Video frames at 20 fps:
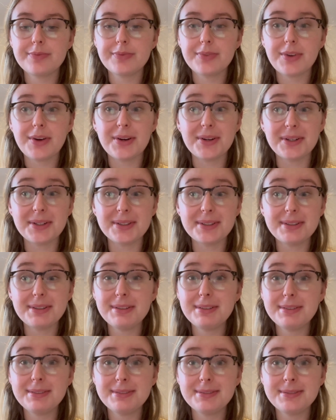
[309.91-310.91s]
hard
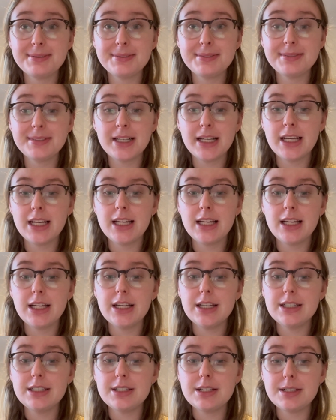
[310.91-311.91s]

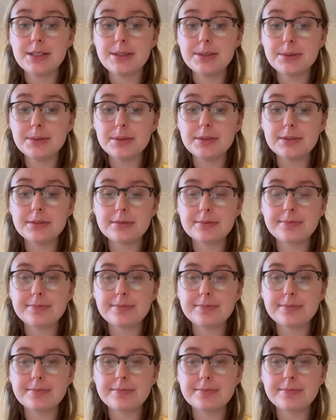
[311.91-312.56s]
to.